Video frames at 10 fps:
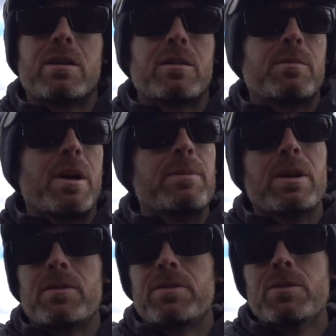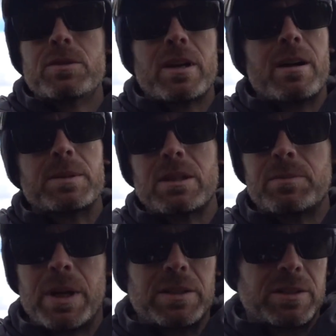maybe a few times in the
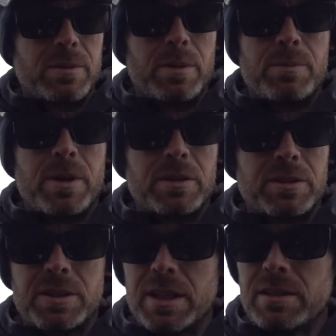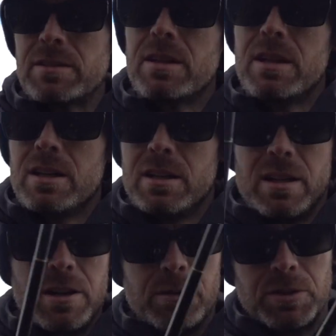past couple months, and
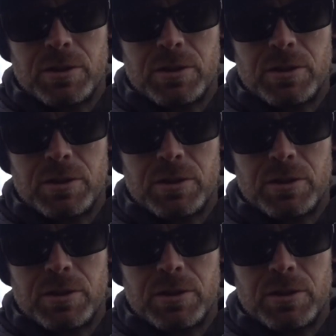I know it's